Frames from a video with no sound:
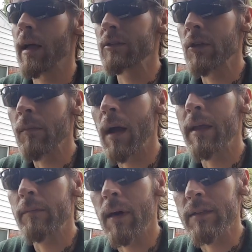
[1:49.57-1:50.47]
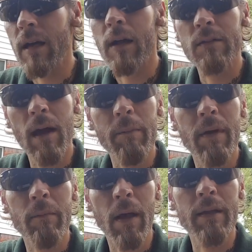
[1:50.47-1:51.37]
I took my entire top
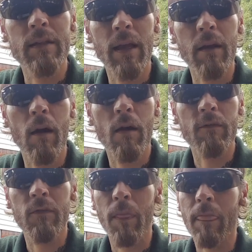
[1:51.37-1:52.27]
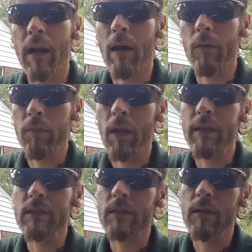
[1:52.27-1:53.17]
end of my intake off, and I
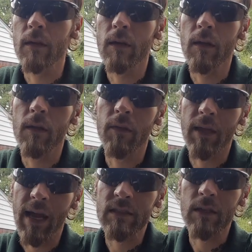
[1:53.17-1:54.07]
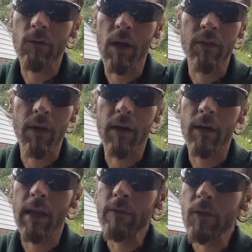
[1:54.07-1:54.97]
replaced the gasket right
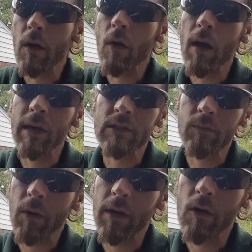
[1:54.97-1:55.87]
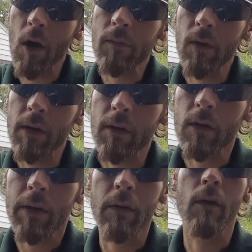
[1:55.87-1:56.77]
there, even though I had sprayed carburetor
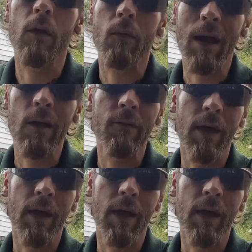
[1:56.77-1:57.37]
cleaner around